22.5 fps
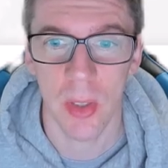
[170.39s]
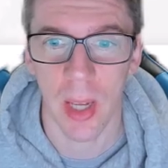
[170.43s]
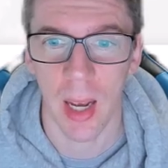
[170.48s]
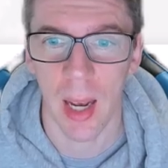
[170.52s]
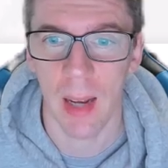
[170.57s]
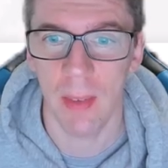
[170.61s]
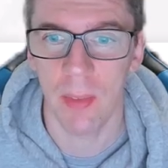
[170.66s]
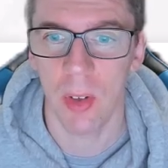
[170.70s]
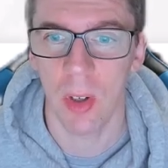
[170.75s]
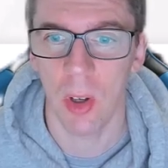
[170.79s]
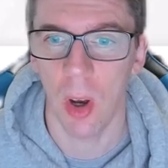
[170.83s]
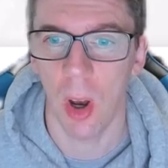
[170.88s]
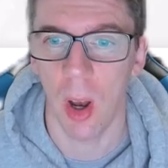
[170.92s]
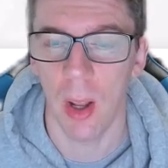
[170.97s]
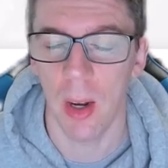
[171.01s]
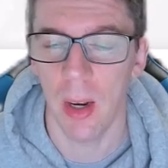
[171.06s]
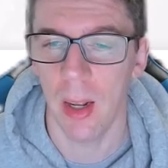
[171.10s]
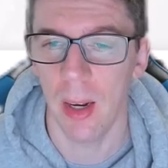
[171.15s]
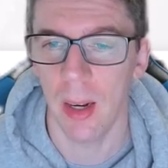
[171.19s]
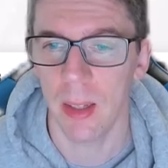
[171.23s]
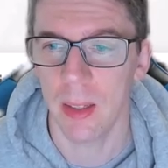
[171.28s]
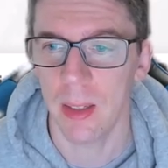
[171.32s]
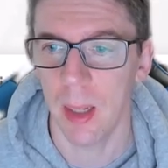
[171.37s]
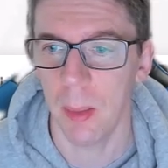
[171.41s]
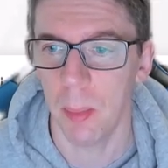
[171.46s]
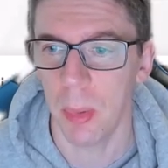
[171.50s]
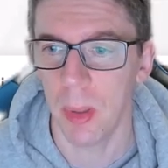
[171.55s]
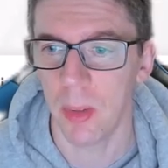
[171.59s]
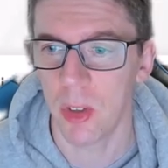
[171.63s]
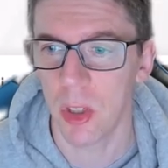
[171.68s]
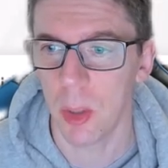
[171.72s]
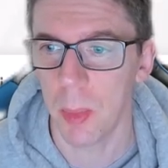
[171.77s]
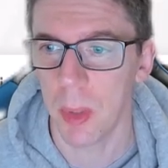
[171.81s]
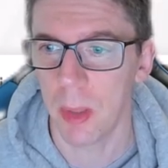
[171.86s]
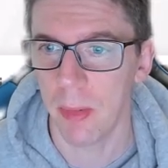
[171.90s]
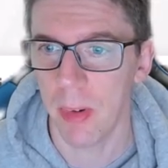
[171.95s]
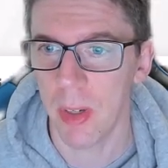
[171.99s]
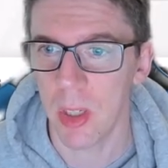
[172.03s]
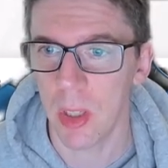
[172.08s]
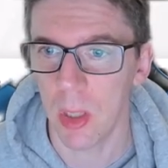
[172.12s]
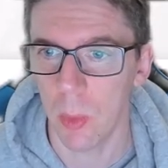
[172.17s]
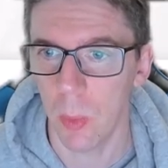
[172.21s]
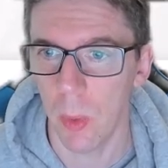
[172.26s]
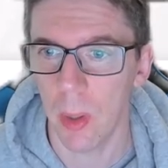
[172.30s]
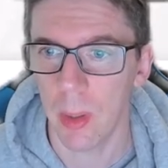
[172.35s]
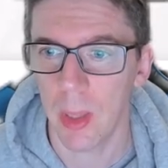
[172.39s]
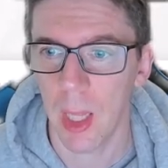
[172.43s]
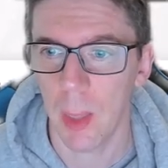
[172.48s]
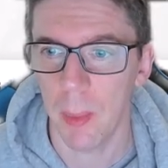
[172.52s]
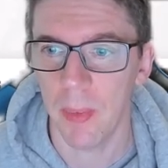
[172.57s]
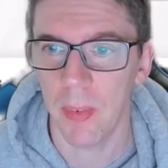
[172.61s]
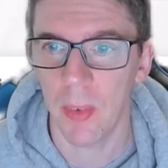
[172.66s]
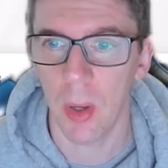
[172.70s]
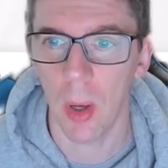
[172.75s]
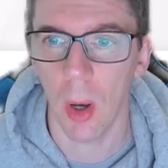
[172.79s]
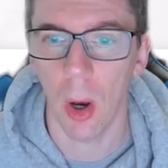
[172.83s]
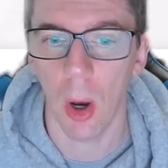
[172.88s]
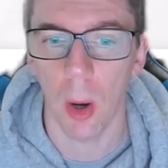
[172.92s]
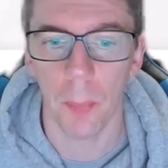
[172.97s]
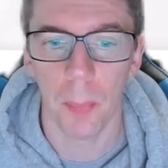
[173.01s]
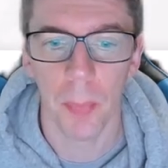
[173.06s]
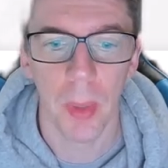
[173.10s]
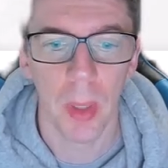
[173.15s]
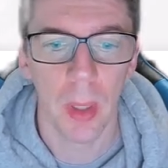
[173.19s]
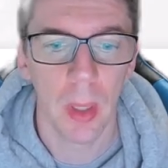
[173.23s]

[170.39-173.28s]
I've got a little example of some of the recent work that we've got,